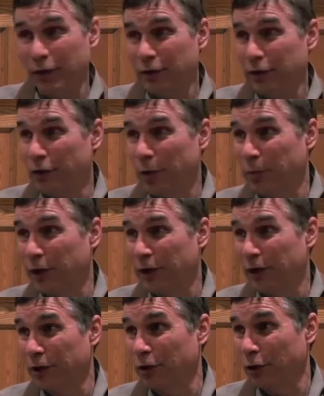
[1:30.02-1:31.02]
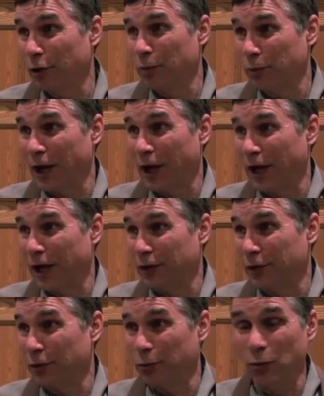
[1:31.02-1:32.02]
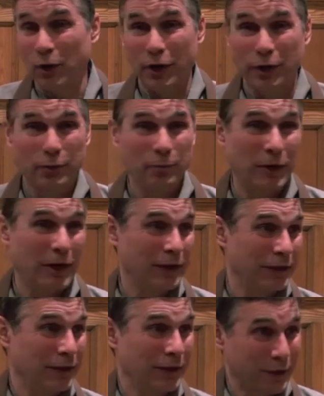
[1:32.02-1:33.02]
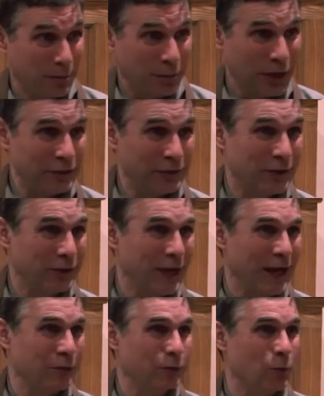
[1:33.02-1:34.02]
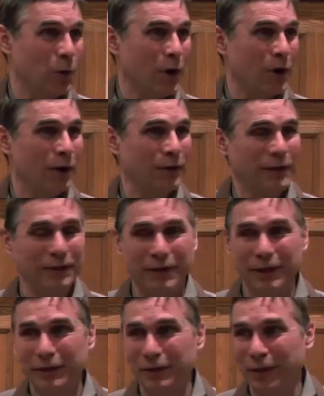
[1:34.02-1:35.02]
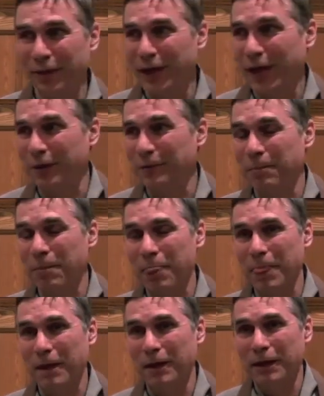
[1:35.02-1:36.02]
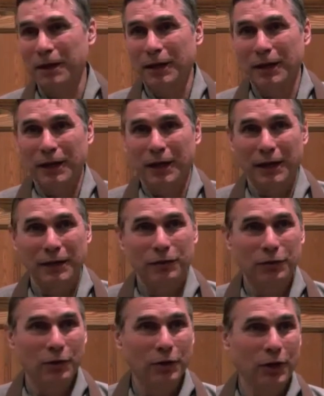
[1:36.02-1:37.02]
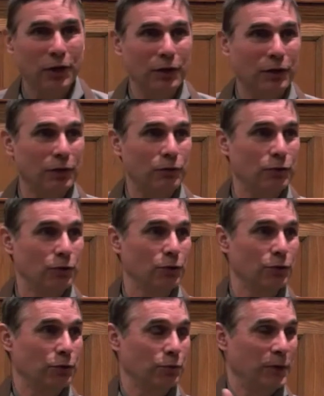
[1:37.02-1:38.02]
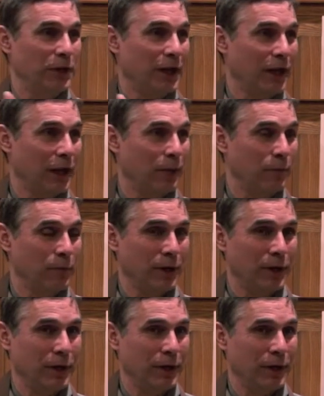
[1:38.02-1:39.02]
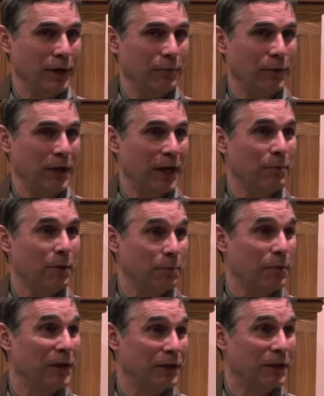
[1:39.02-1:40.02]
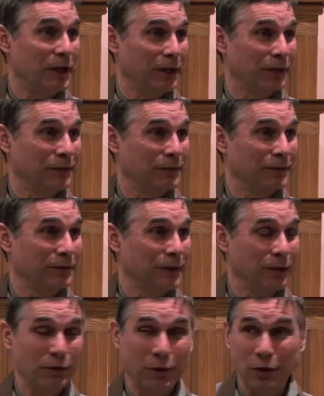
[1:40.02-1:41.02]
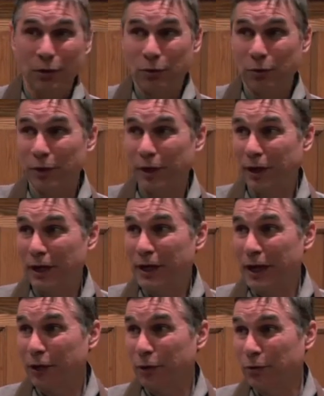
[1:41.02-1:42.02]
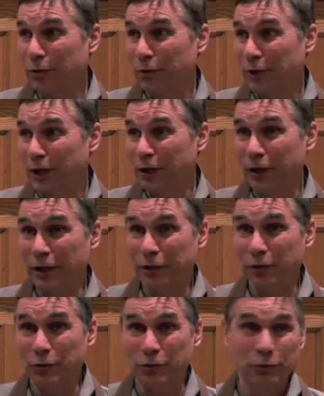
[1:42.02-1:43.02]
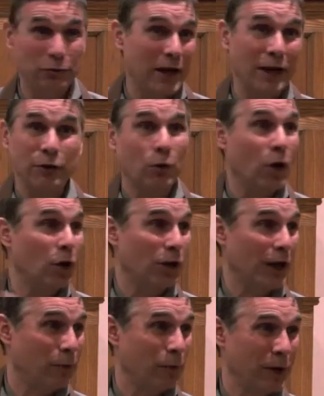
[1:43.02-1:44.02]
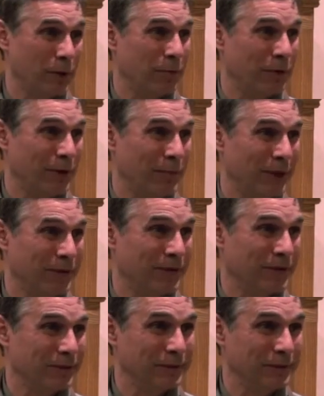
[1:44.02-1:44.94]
jumping in the little pond or the water by the plexiglass wall and all that. And so the zoos became, it became a big thing, to go to an eco zoo, an ecological zoo. Now they're all that way, pretty much.